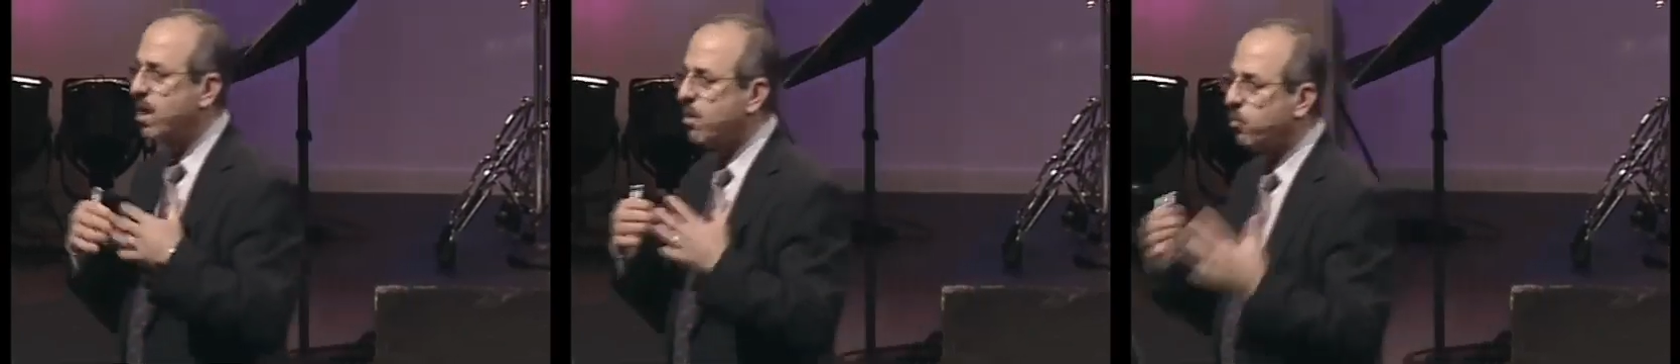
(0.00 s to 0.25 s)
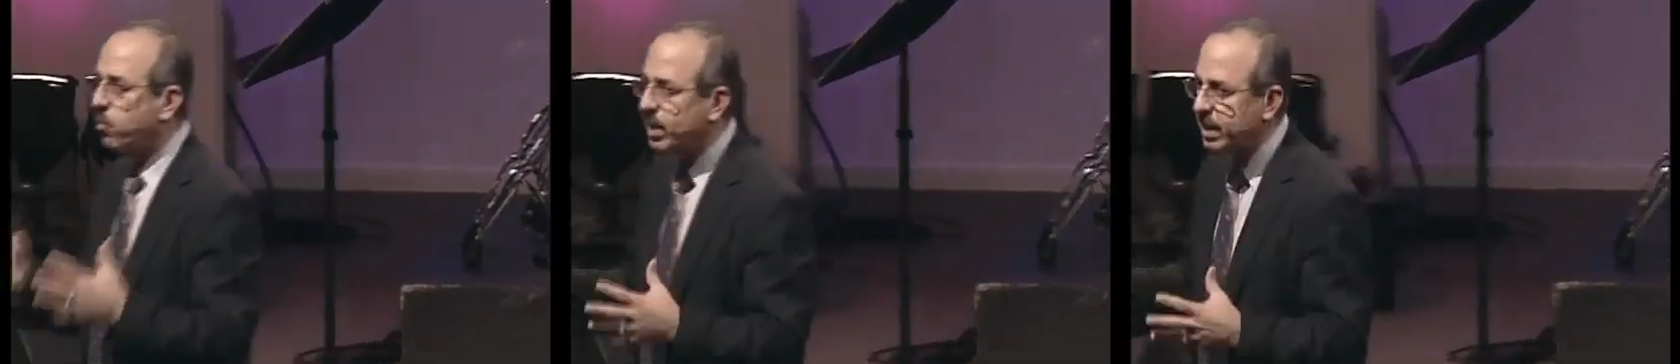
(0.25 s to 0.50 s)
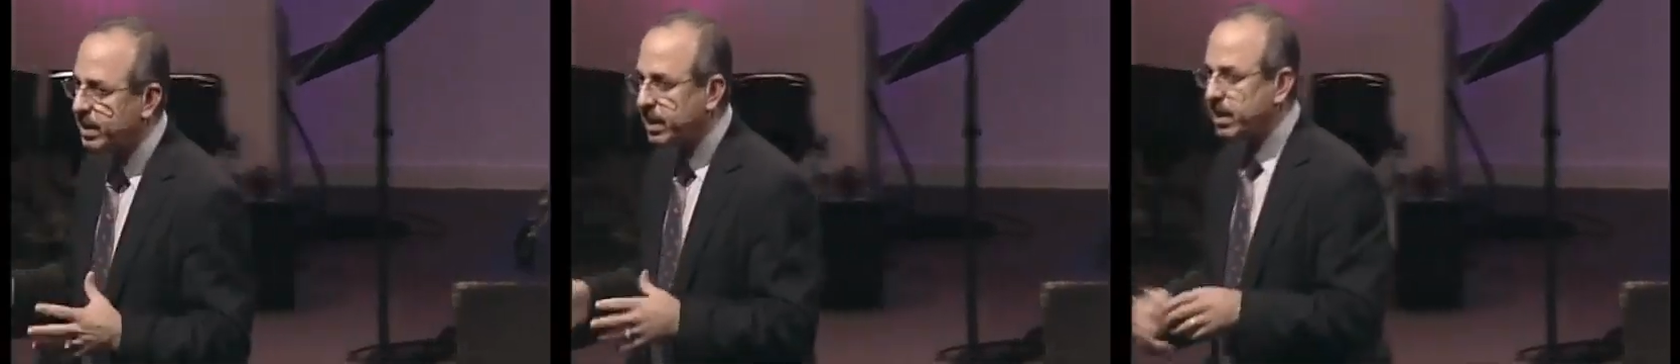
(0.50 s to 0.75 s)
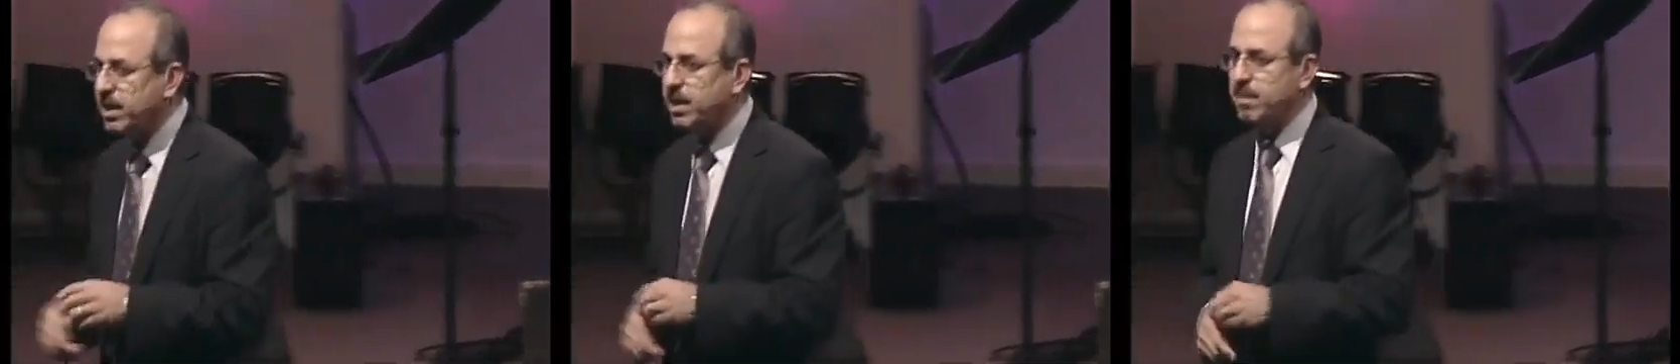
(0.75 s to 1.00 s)

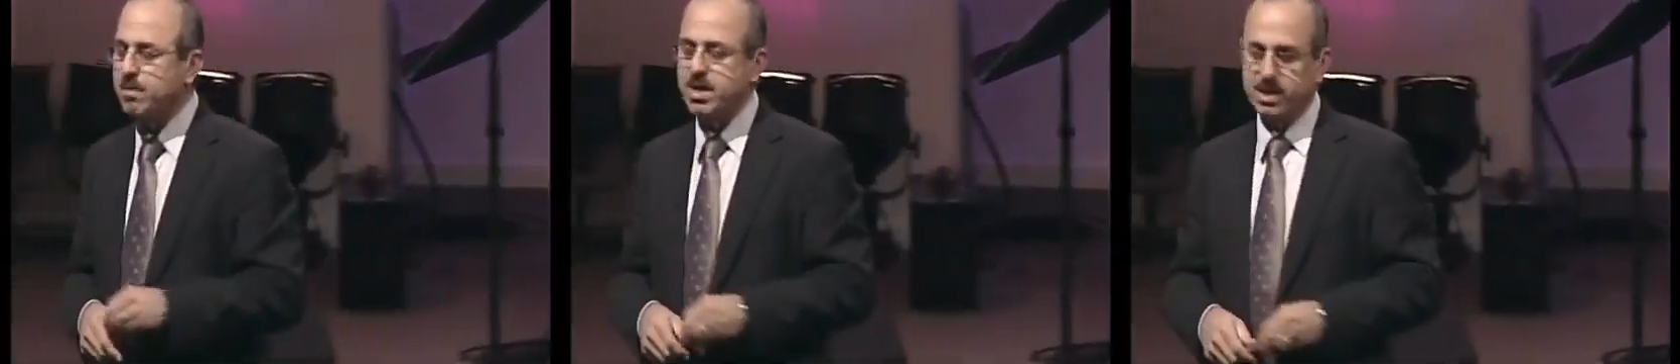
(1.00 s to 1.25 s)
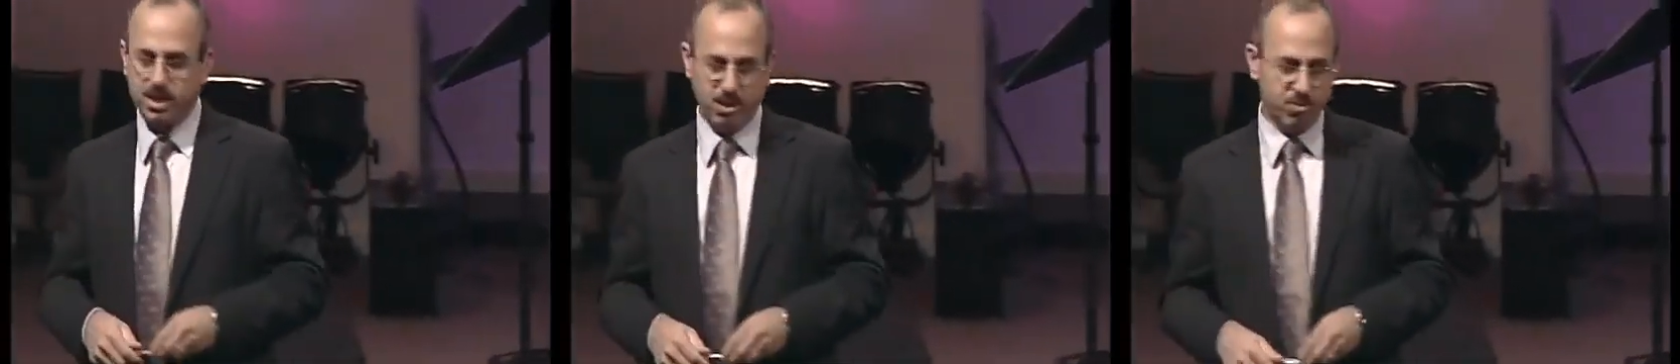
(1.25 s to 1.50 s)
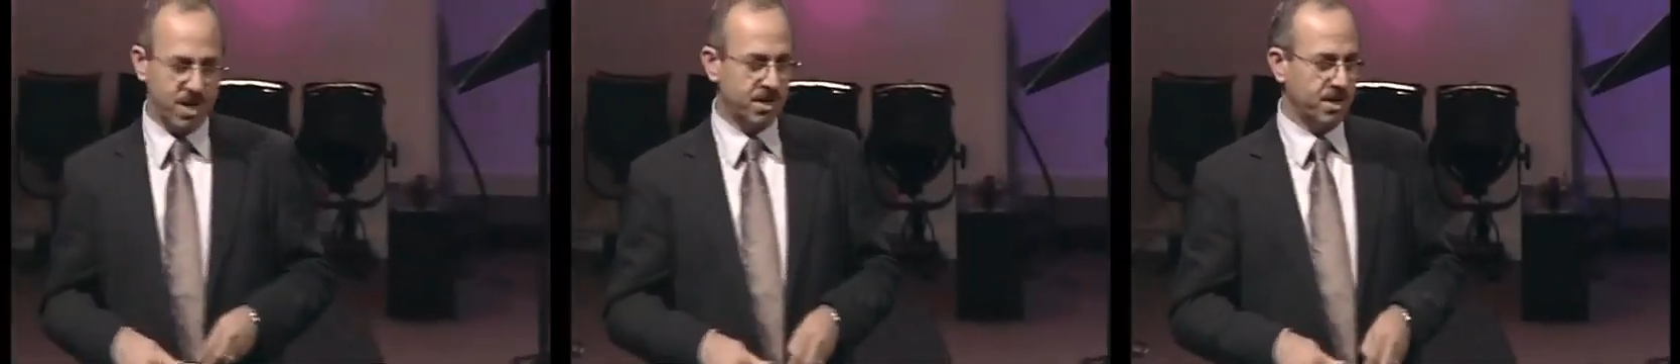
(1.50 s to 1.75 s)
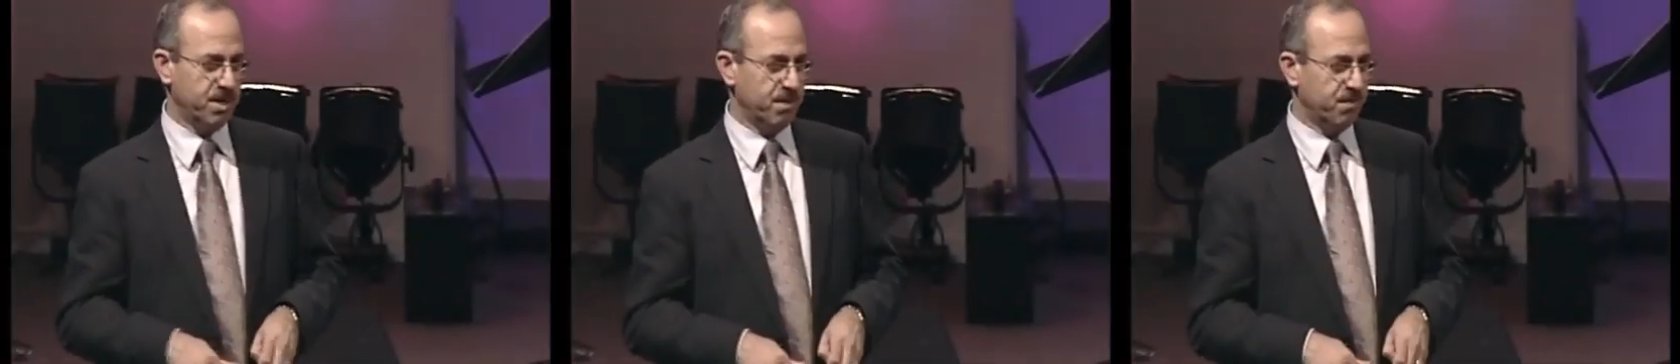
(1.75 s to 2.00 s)
working among
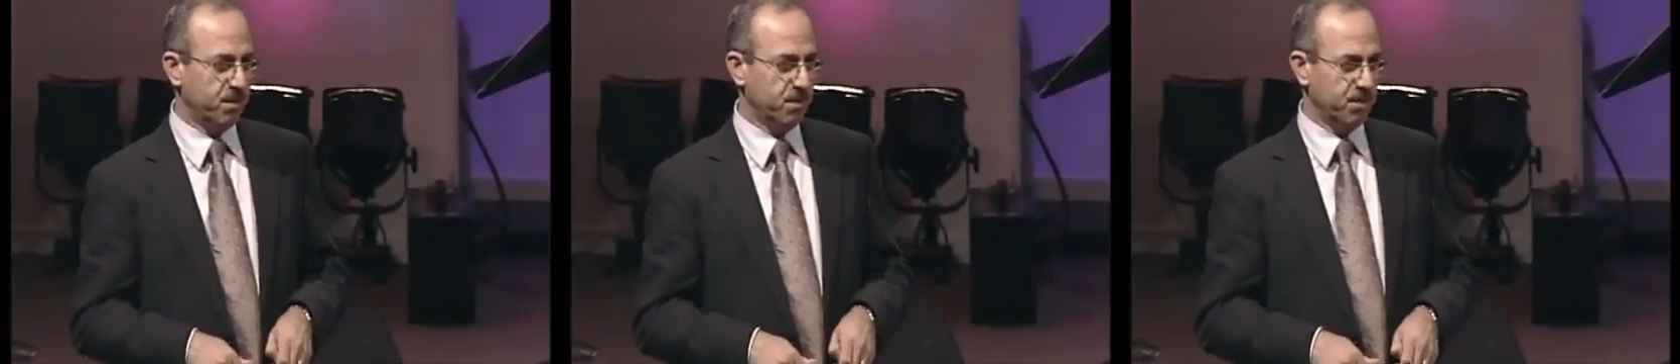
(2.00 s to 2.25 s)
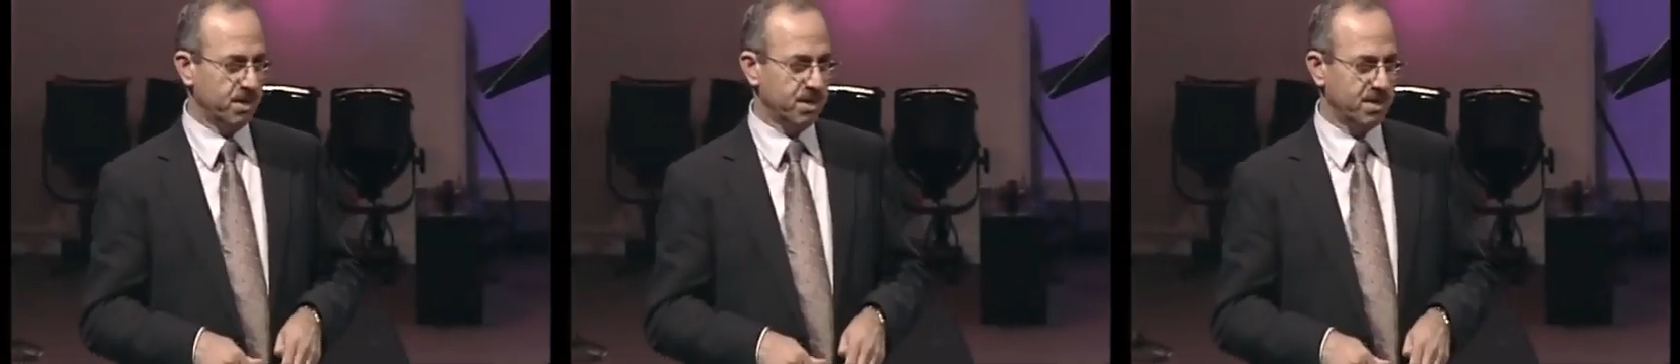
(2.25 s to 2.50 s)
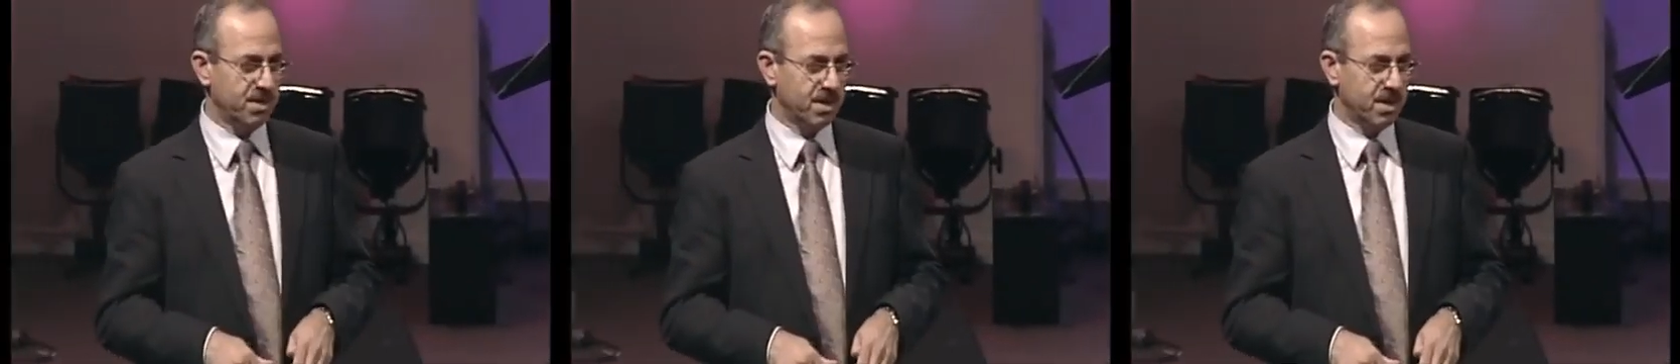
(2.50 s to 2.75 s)
Iranian refugees.